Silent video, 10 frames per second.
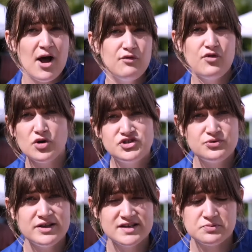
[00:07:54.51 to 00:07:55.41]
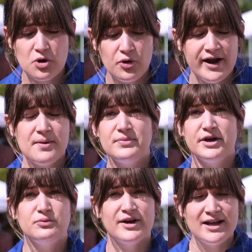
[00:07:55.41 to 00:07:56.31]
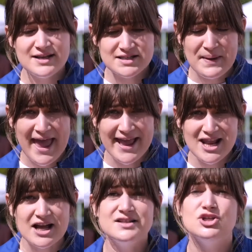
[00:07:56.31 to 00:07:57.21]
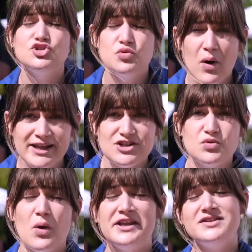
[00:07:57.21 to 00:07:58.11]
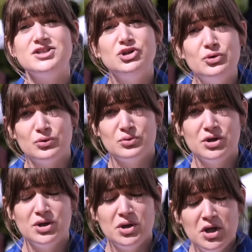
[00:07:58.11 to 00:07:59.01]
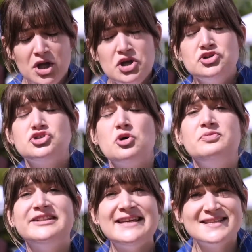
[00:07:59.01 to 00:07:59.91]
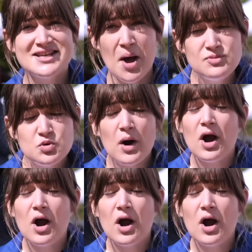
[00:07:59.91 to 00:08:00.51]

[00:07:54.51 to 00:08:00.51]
folks doing this program, their rent is paid until 2022. So please come to our